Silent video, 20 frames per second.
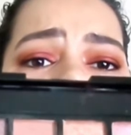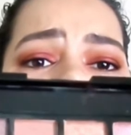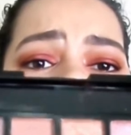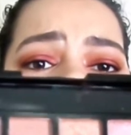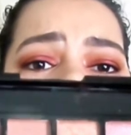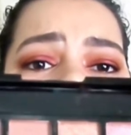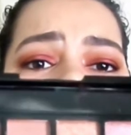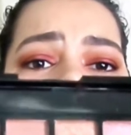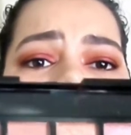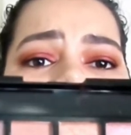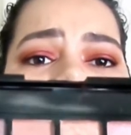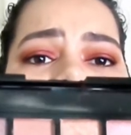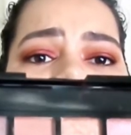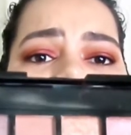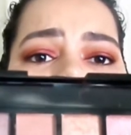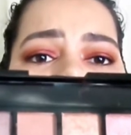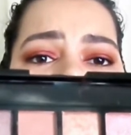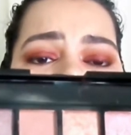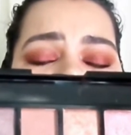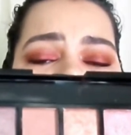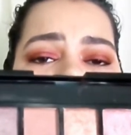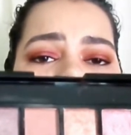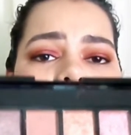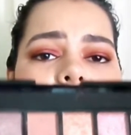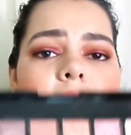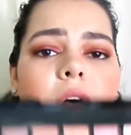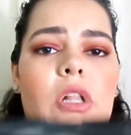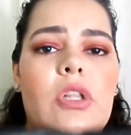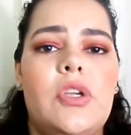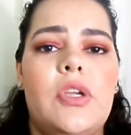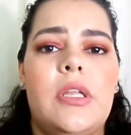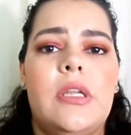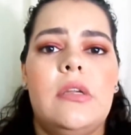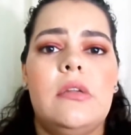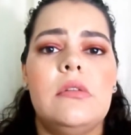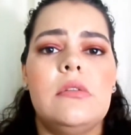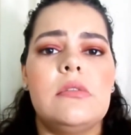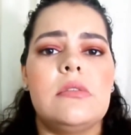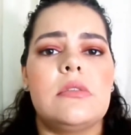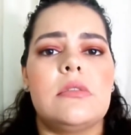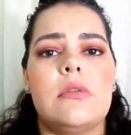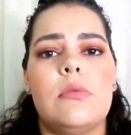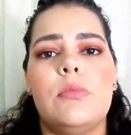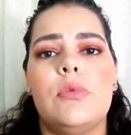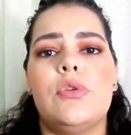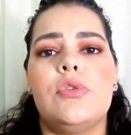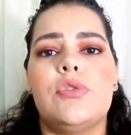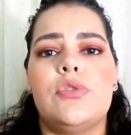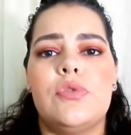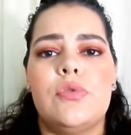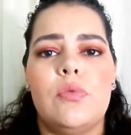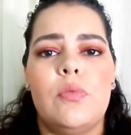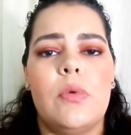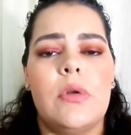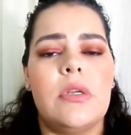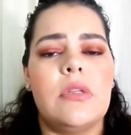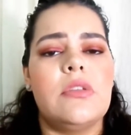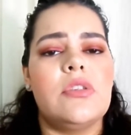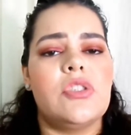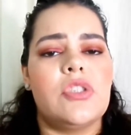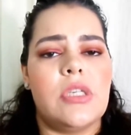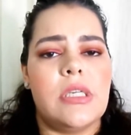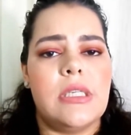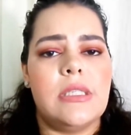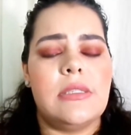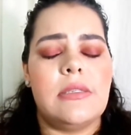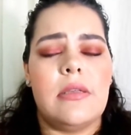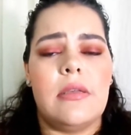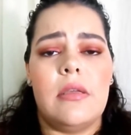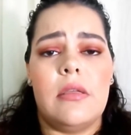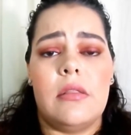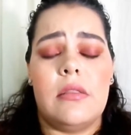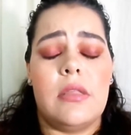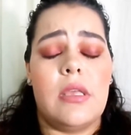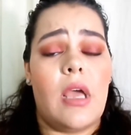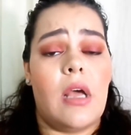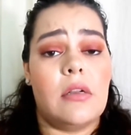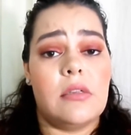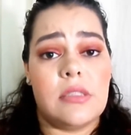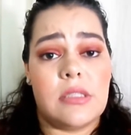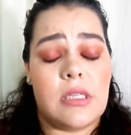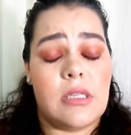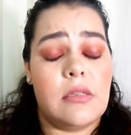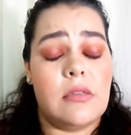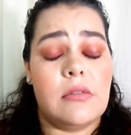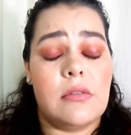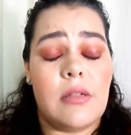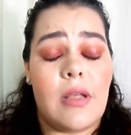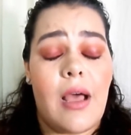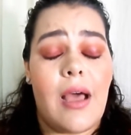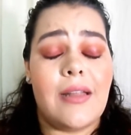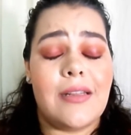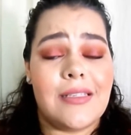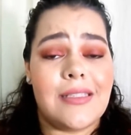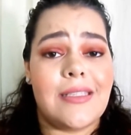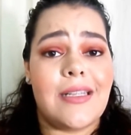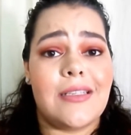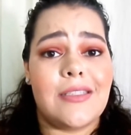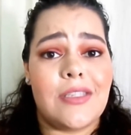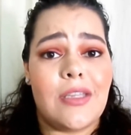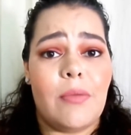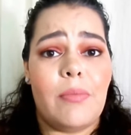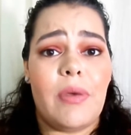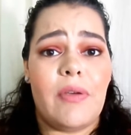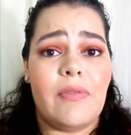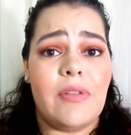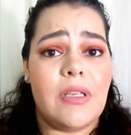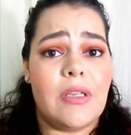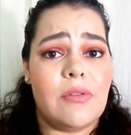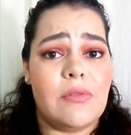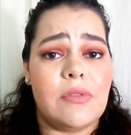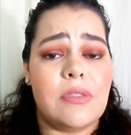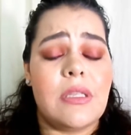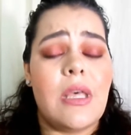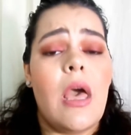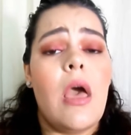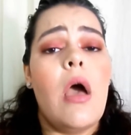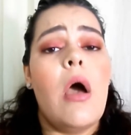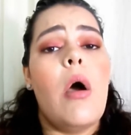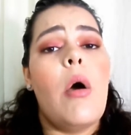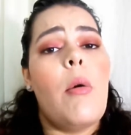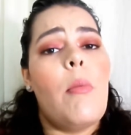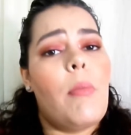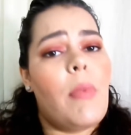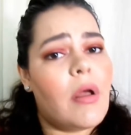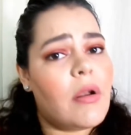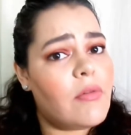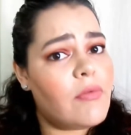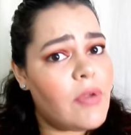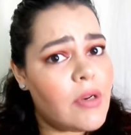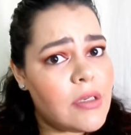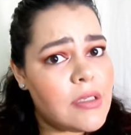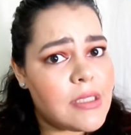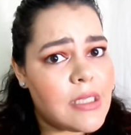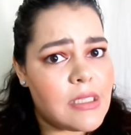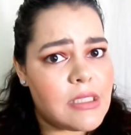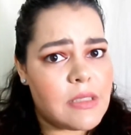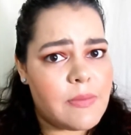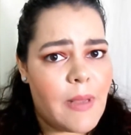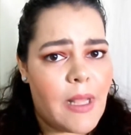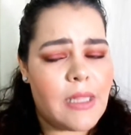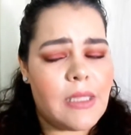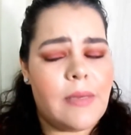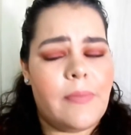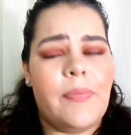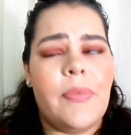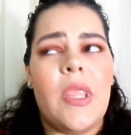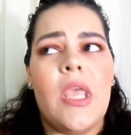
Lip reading: they had swatched this color and it looks similar to one of the shades in the Anastasia Beverly Hills Modern Renaissance palette.